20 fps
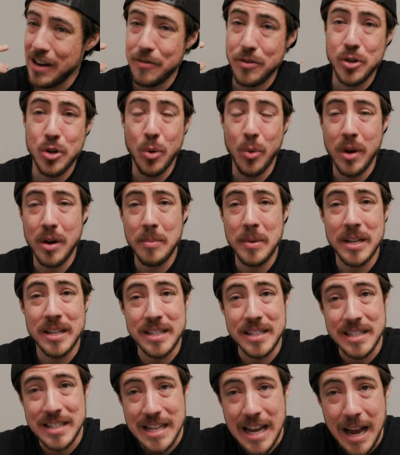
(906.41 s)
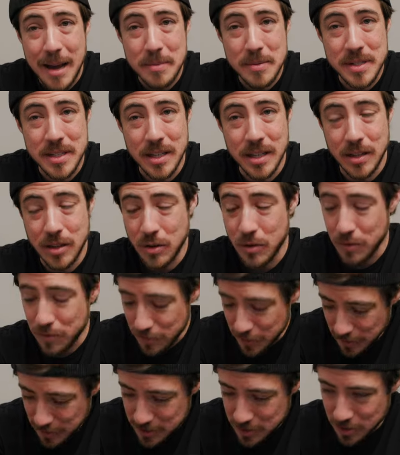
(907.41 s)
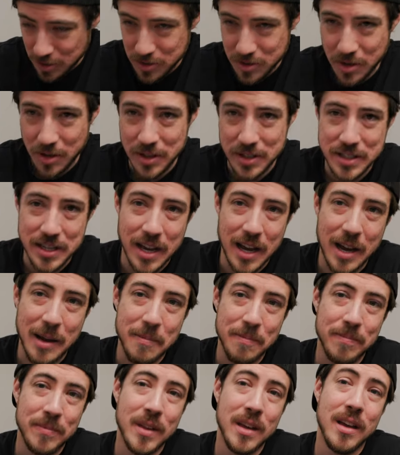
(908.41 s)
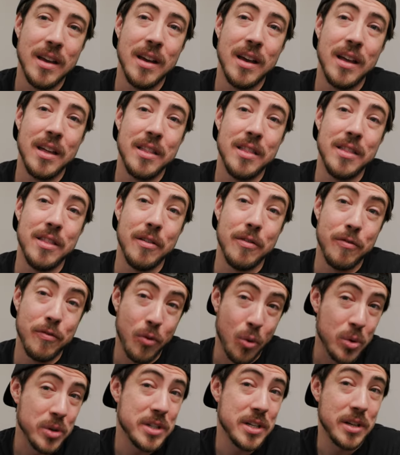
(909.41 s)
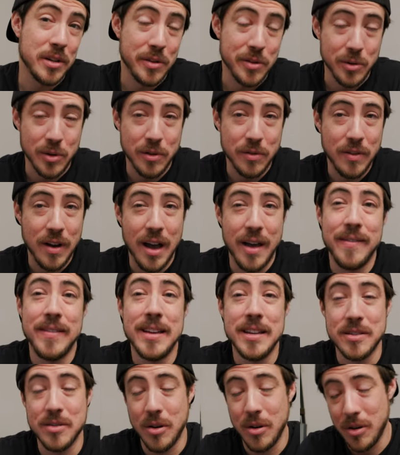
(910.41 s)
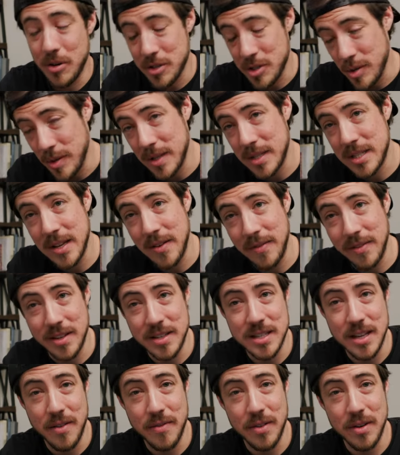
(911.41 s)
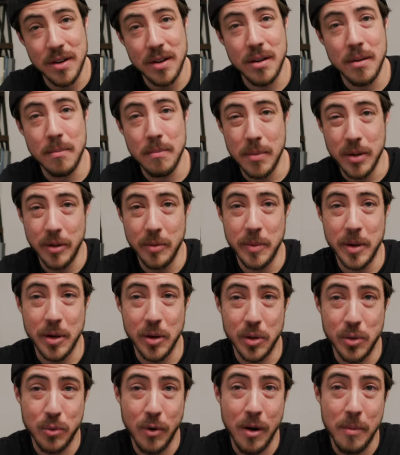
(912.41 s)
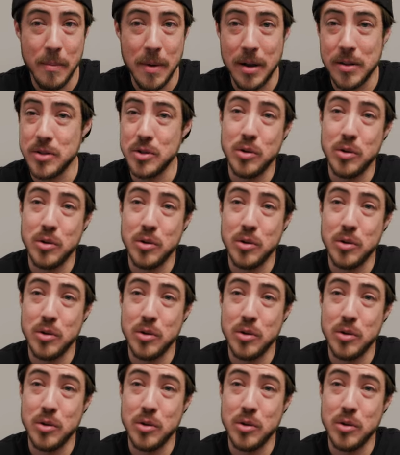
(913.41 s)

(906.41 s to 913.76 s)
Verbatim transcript: And if you don't want to be adapting your filters all the time, the 14 to 35 is also a 77 millimeter thread mount.